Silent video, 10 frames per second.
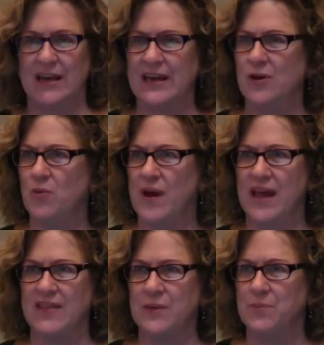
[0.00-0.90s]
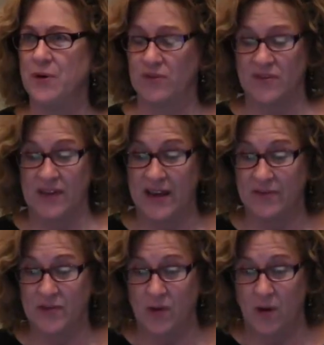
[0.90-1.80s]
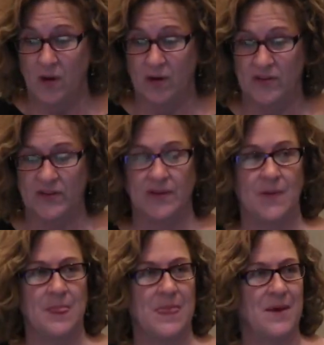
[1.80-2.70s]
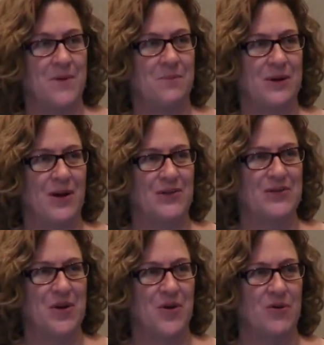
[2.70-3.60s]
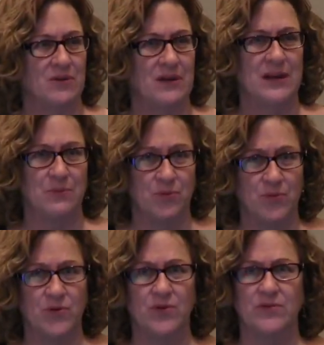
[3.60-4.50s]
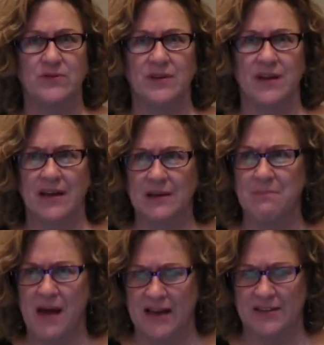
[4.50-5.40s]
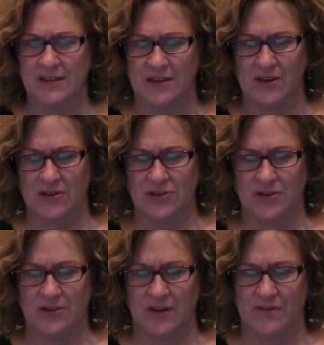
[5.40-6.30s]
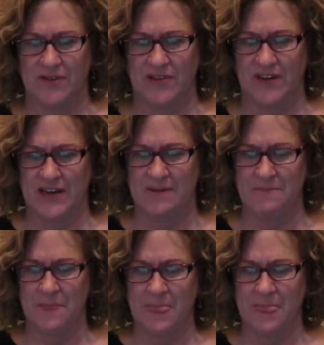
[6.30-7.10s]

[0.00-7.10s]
in a way that both saved souls, but also improved and impacted the culture of the city.